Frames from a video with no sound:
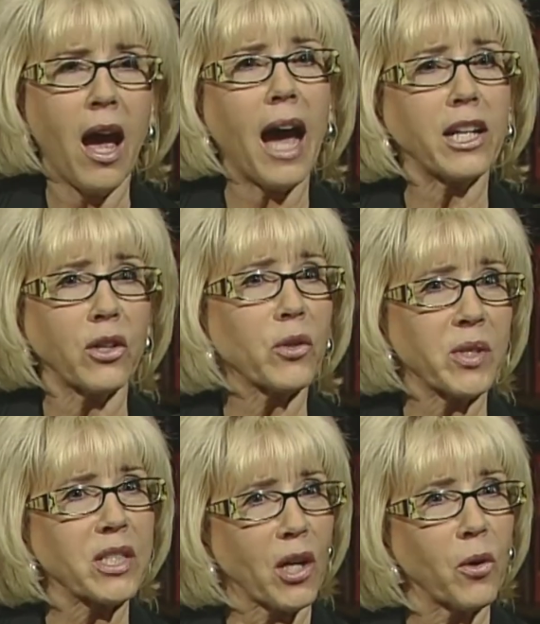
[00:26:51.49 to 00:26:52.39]
I don't
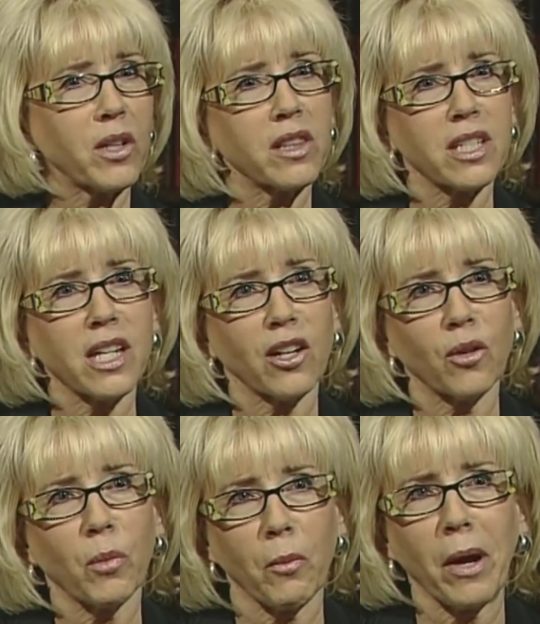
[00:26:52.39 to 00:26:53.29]
always go to the
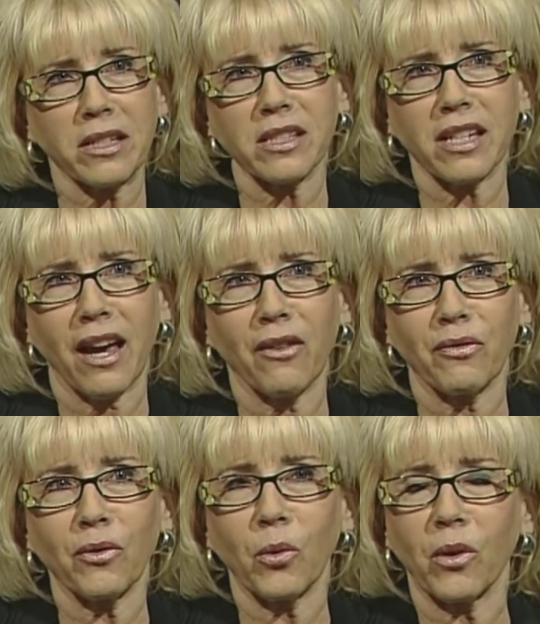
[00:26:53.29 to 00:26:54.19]
dinner, but my
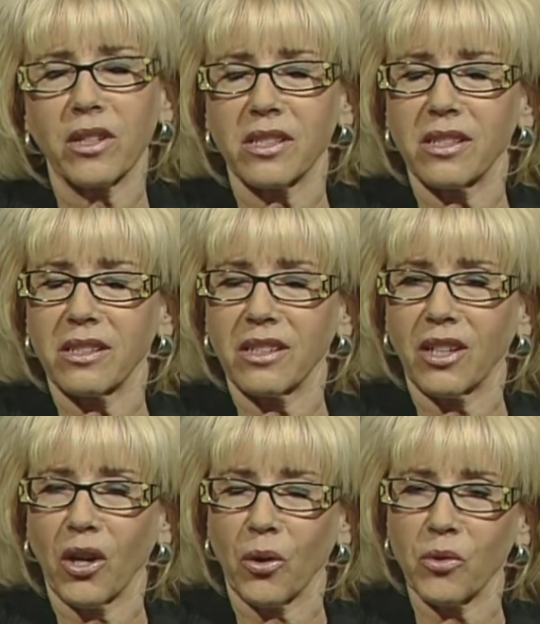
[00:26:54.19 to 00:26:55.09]
staff always
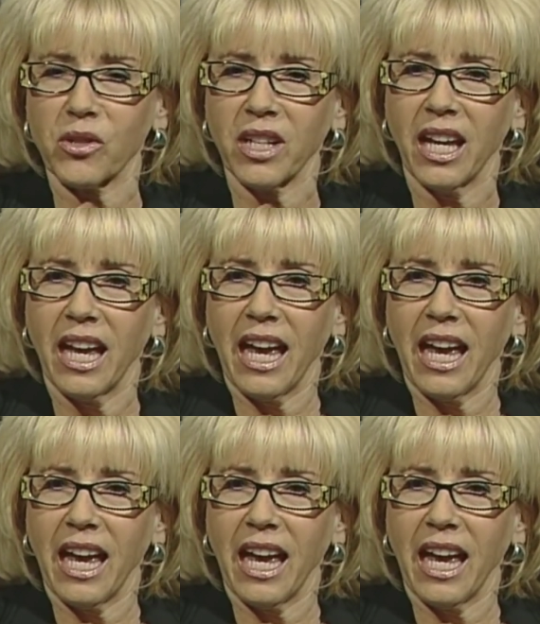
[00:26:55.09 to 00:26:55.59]
goes,